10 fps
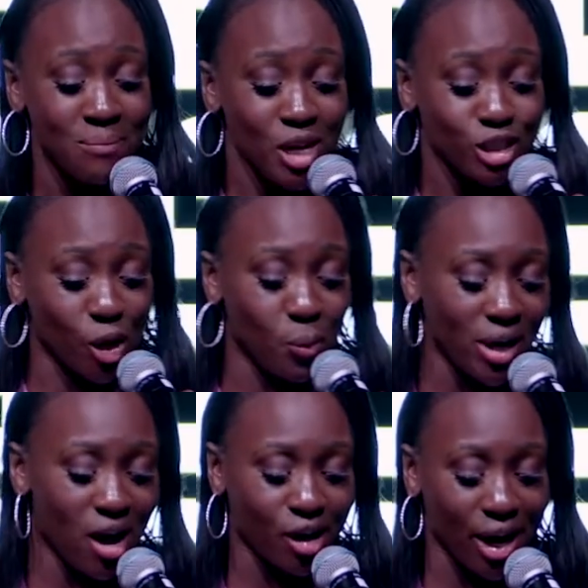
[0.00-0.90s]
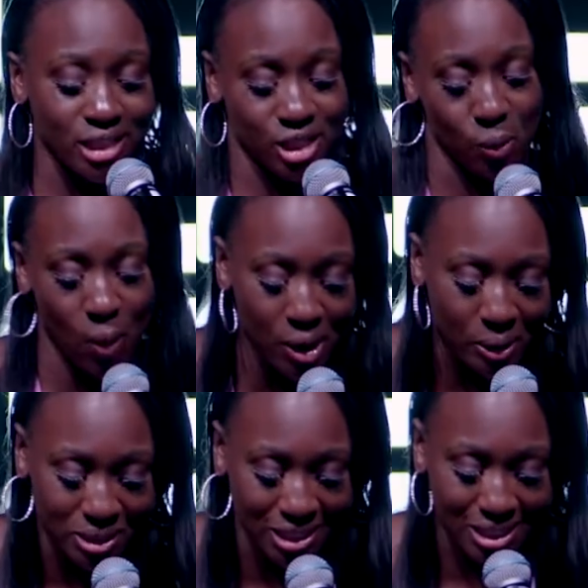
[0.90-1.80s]
So we are going to welcome
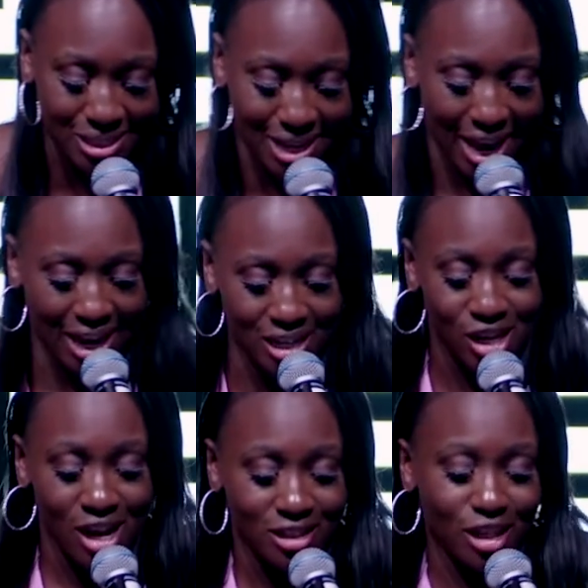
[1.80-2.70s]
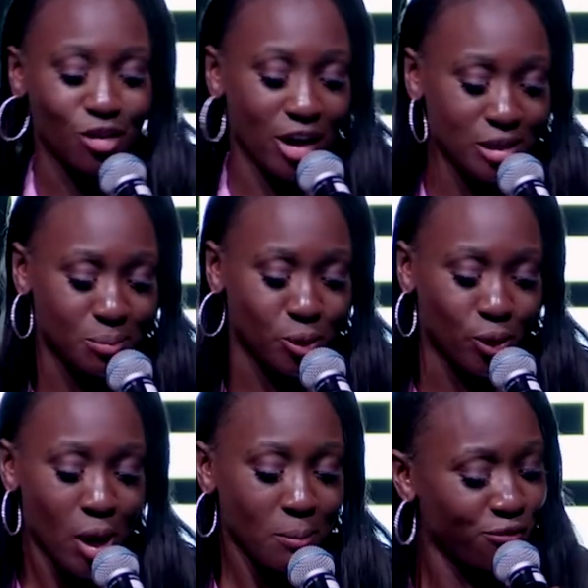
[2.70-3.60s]
to the stage the incredible
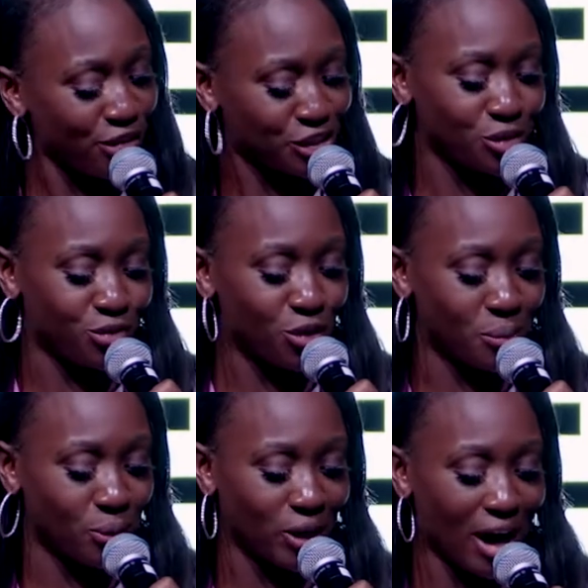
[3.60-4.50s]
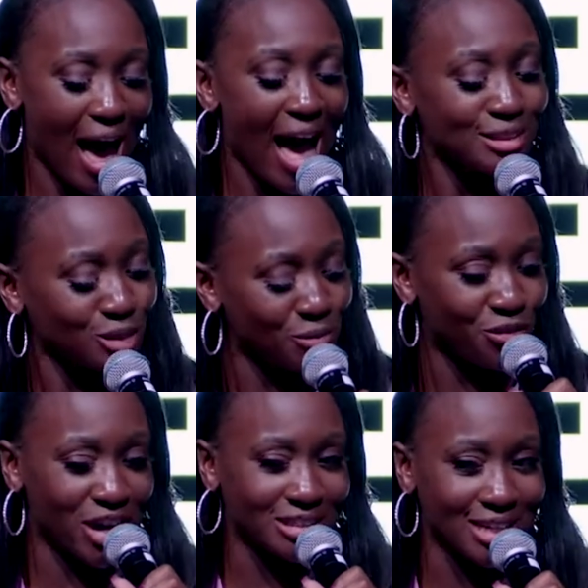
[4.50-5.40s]
professional footballer, Anton
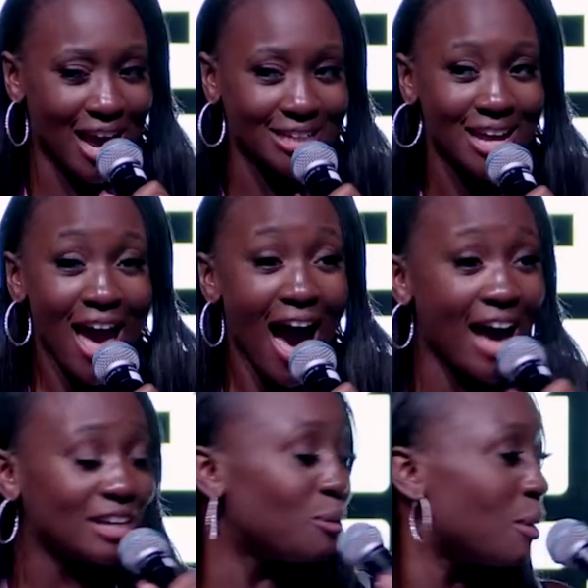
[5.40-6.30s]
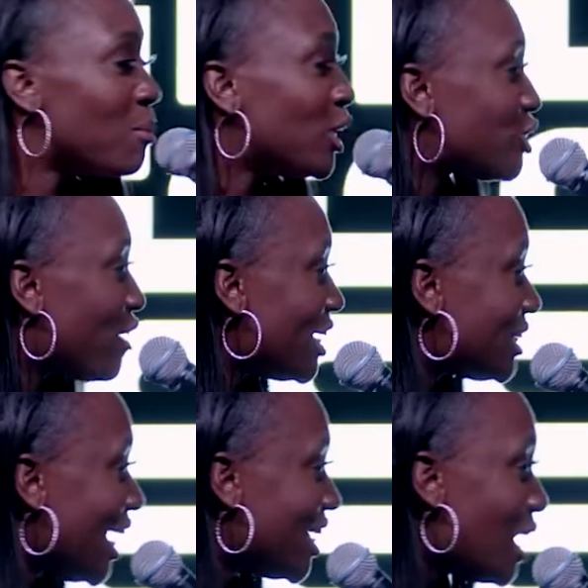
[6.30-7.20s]
Ferdinand. And it will be moderated